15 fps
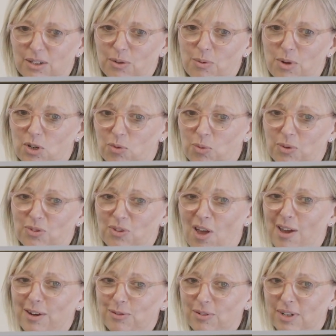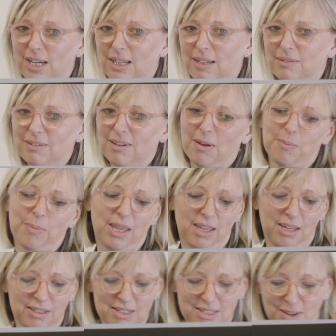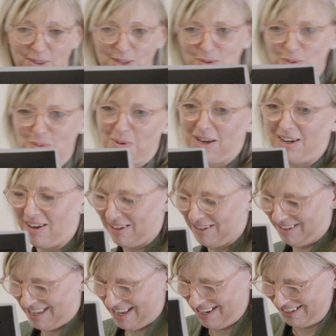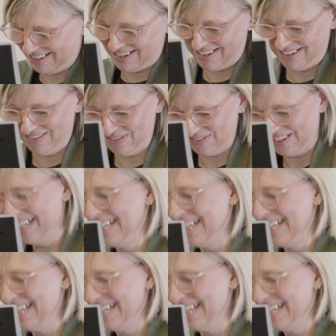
which was kind of really a bit, so these were my like kind of